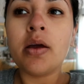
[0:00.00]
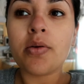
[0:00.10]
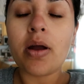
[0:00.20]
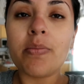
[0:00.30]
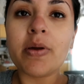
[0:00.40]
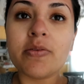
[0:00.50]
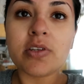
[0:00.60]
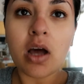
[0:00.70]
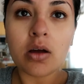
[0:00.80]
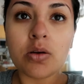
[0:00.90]
ground beef
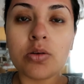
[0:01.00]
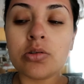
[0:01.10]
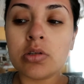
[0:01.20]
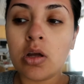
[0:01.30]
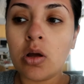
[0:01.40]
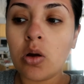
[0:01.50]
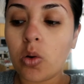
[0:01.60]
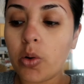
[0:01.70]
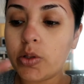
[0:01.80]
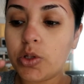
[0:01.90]
tacos,
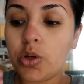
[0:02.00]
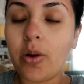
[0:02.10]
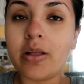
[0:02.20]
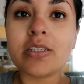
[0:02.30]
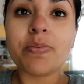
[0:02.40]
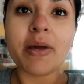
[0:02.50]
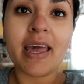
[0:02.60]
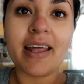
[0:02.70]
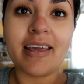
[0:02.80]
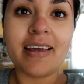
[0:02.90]
or do you want
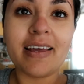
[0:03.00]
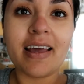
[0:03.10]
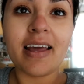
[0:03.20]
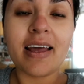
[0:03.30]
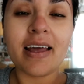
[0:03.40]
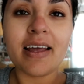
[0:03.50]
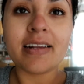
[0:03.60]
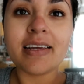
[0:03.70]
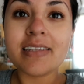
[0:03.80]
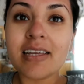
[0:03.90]
spaghetti? And
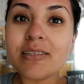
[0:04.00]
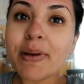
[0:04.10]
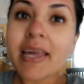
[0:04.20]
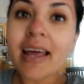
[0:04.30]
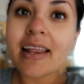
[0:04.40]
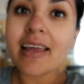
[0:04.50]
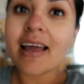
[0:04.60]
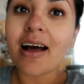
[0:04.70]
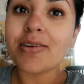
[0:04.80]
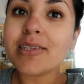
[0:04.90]
he said
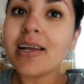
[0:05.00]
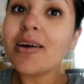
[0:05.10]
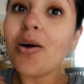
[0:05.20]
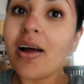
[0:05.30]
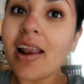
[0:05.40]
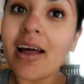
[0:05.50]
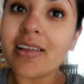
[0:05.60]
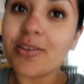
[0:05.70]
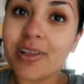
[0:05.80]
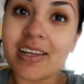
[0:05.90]
spaghetti. I was gonna go all out
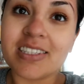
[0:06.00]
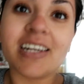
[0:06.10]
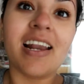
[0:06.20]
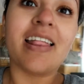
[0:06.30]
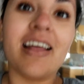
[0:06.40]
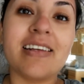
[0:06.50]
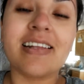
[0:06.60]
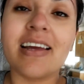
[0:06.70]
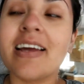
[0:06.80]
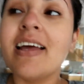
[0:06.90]
and do the enchiladas,
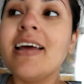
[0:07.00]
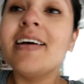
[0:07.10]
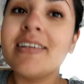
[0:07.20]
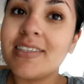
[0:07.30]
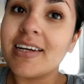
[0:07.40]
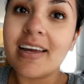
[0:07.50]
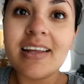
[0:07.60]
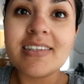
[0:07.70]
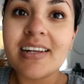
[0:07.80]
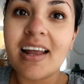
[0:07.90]
like chicken
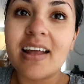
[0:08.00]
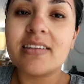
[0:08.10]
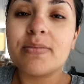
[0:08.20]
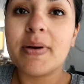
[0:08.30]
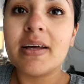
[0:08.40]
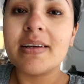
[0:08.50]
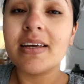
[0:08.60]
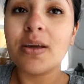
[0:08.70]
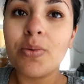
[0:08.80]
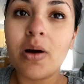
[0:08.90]
enchiladas, but
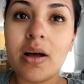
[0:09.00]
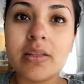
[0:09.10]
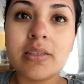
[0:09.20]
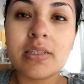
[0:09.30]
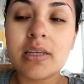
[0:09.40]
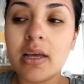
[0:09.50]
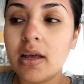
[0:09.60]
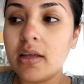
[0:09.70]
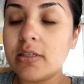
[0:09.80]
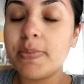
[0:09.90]
he wants
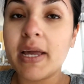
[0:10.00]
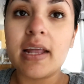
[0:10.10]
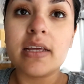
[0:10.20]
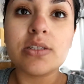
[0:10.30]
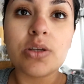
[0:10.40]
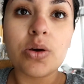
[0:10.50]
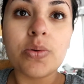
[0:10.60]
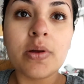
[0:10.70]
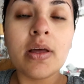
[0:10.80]
spaghetti, so.